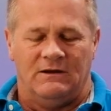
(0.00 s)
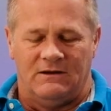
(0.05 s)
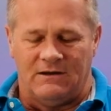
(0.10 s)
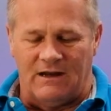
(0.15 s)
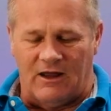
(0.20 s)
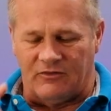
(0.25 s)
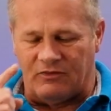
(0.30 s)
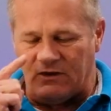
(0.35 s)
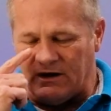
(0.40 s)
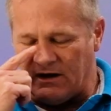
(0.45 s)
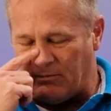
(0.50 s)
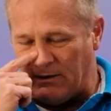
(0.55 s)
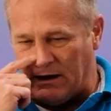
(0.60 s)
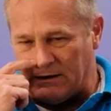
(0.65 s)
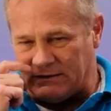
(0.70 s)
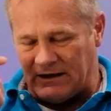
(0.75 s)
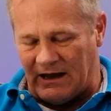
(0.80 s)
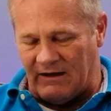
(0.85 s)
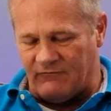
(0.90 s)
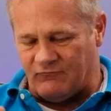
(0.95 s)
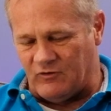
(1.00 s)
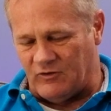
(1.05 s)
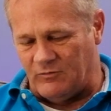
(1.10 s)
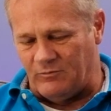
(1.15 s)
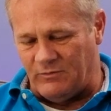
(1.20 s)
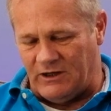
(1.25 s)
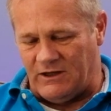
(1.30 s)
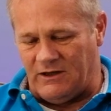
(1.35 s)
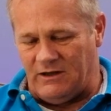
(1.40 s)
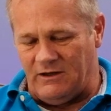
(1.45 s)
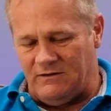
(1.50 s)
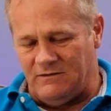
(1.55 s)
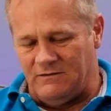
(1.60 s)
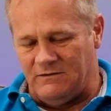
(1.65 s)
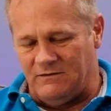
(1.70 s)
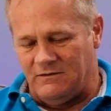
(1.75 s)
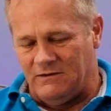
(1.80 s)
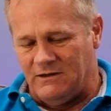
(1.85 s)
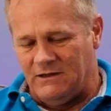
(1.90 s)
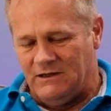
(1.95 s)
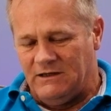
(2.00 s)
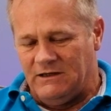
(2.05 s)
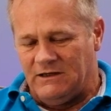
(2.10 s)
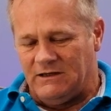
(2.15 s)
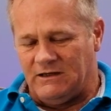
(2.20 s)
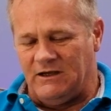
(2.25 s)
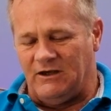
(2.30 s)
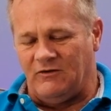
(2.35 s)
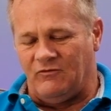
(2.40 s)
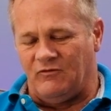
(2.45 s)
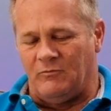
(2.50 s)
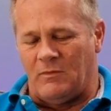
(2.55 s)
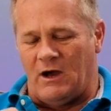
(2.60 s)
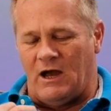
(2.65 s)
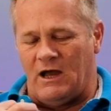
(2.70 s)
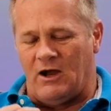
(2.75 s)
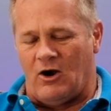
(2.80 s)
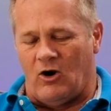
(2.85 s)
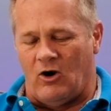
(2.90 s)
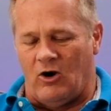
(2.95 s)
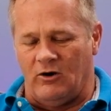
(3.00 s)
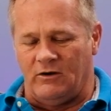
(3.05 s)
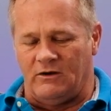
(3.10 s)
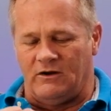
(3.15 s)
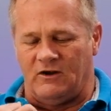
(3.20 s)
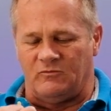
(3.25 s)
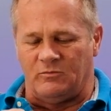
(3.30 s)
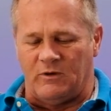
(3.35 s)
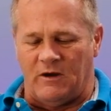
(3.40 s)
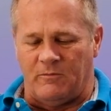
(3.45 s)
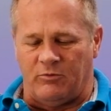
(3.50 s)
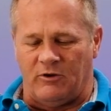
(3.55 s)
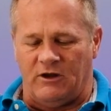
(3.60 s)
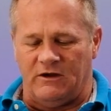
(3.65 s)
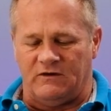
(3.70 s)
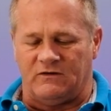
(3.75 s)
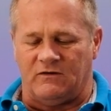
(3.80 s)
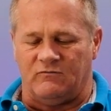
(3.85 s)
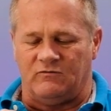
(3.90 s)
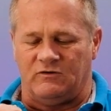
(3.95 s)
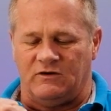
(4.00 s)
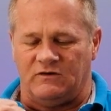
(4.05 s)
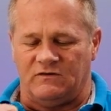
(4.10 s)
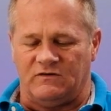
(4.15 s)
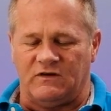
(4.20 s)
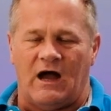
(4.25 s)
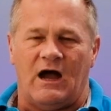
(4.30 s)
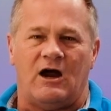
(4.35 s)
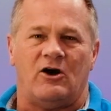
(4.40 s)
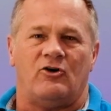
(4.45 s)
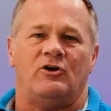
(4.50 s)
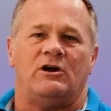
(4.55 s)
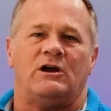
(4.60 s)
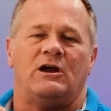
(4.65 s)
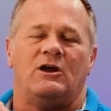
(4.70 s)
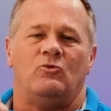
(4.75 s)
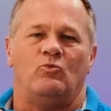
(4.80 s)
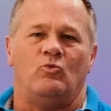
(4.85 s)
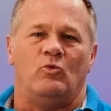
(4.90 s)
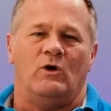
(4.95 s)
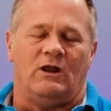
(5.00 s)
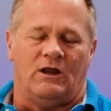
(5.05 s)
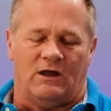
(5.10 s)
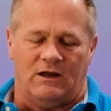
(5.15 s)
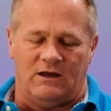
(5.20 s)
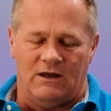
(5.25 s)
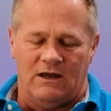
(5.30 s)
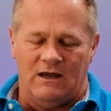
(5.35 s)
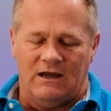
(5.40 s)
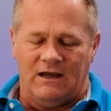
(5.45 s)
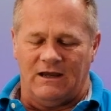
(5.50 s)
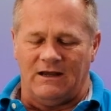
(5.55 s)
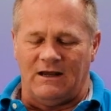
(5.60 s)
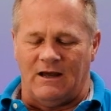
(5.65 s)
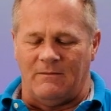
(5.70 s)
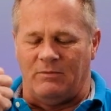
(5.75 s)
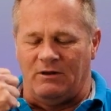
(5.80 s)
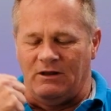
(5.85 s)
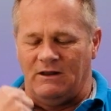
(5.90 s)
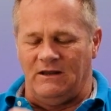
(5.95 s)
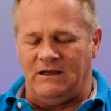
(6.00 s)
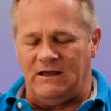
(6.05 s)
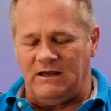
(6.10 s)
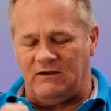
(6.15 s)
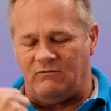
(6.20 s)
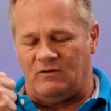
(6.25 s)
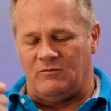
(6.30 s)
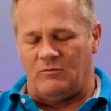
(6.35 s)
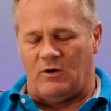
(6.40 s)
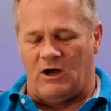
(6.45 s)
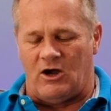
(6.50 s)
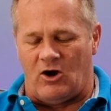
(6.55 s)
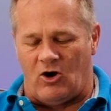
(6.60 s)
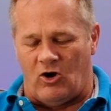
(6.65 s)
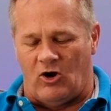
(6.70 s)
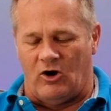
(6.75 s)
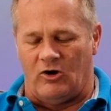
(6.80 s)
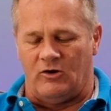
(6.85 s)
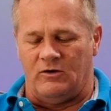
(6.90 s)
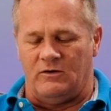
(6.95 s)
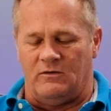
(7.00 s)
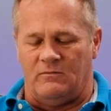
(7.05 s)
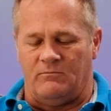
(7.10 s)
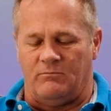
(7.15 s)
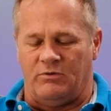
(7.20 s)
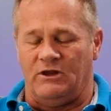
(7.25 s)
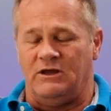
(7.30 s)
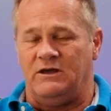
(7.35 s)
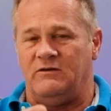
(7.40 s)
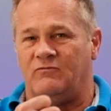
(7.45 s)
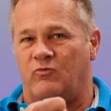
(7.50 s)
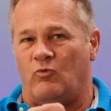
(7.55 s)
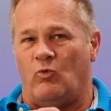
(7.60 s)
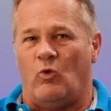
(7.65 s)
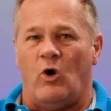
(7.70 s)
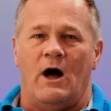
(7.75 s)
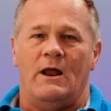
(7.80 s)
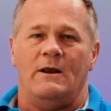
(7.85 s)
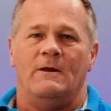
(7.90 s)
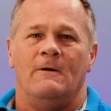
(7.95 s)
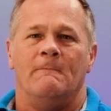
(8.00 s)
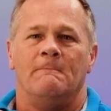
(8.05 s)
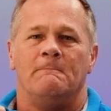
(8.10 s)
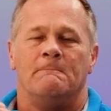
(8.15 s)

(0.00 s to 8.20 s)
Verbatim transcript: Now think about that for a minute. If my heart is my place of desiring and willing, and I believe in my heart, believe what?